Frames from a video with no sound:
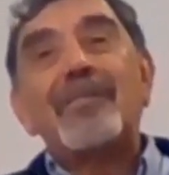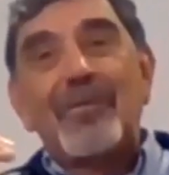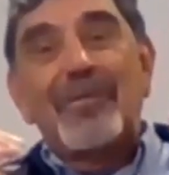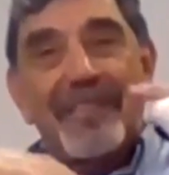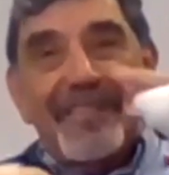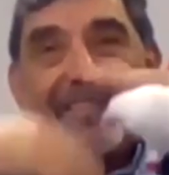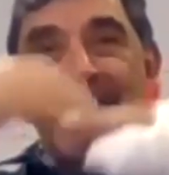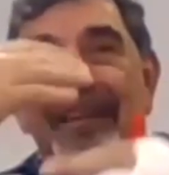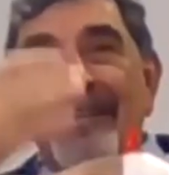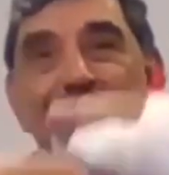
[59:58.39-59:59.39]
So this
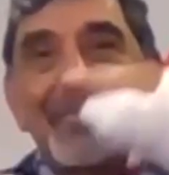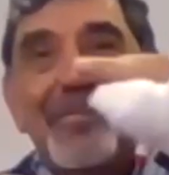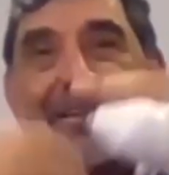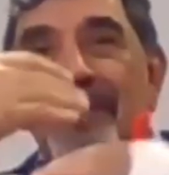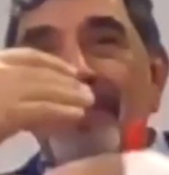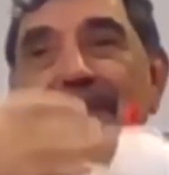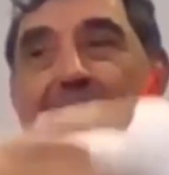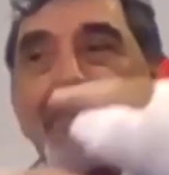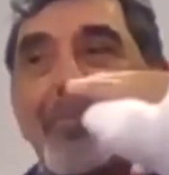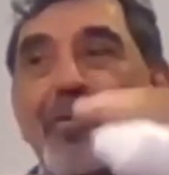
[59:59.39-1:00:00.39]
is
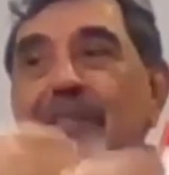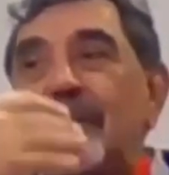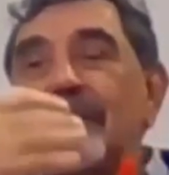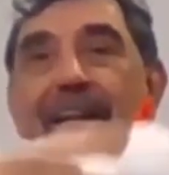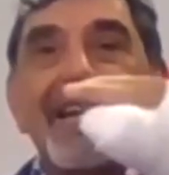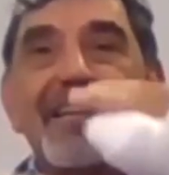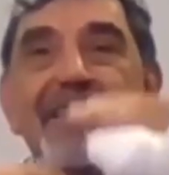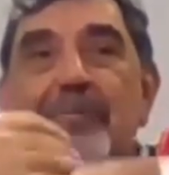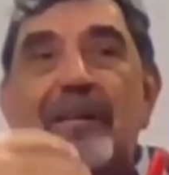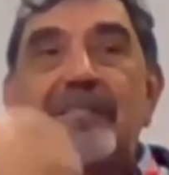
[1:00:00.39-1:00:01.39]
a process that
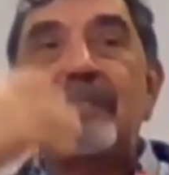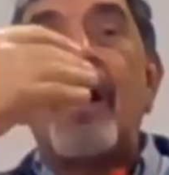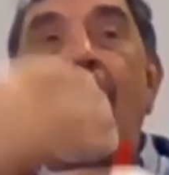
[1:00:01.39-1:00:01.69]
explains